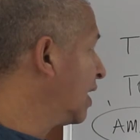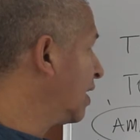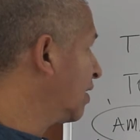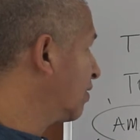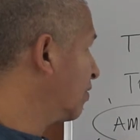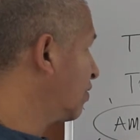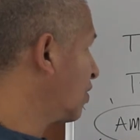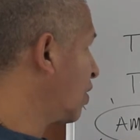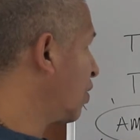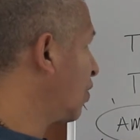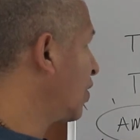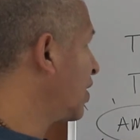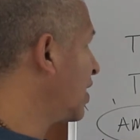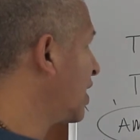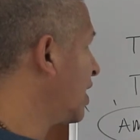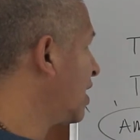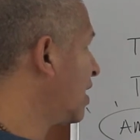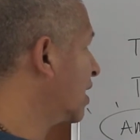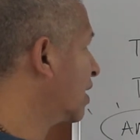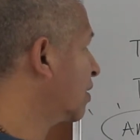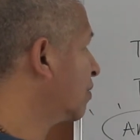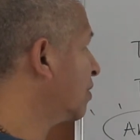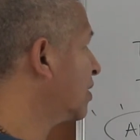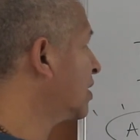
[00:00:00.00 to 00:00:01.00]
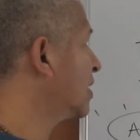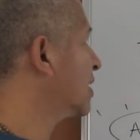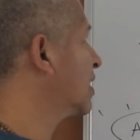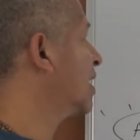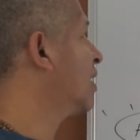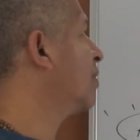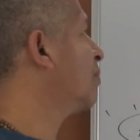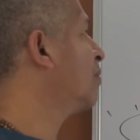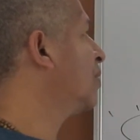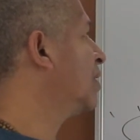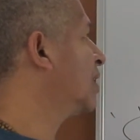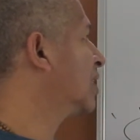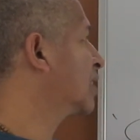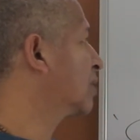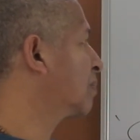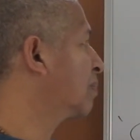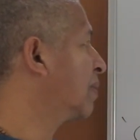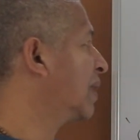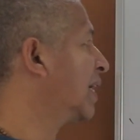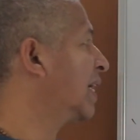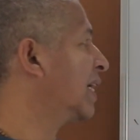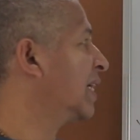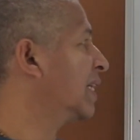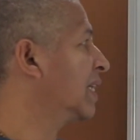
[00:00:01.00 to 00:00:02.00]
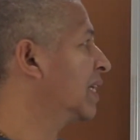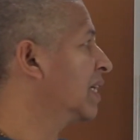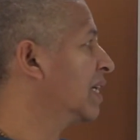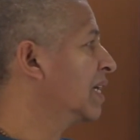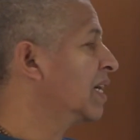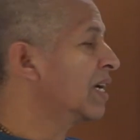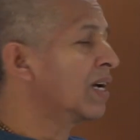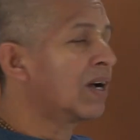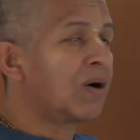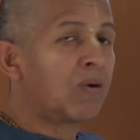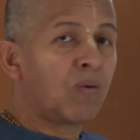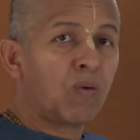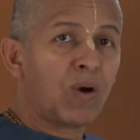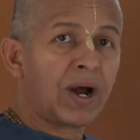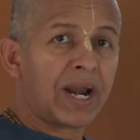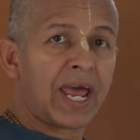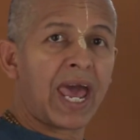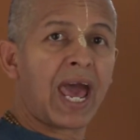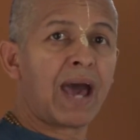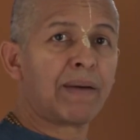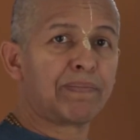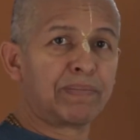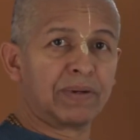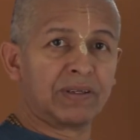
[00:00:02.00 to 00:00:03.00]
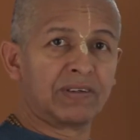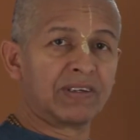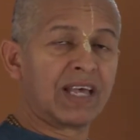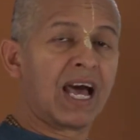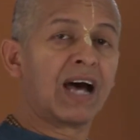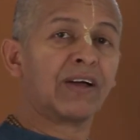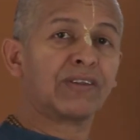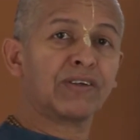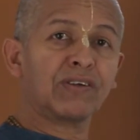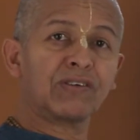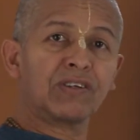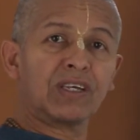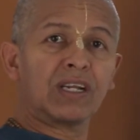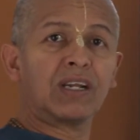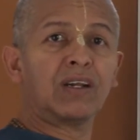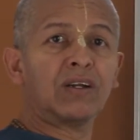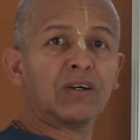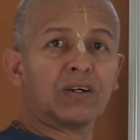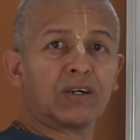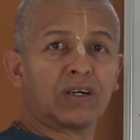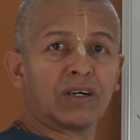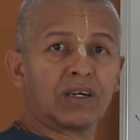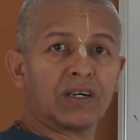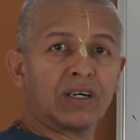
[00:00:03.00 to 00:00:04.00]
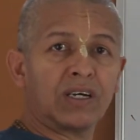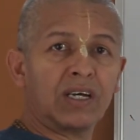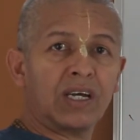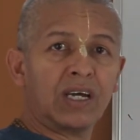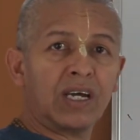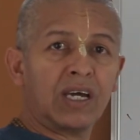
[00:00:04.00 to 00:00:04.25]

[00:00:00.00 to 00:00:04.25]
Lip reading: So here Krishna will explain what happens, how does it look,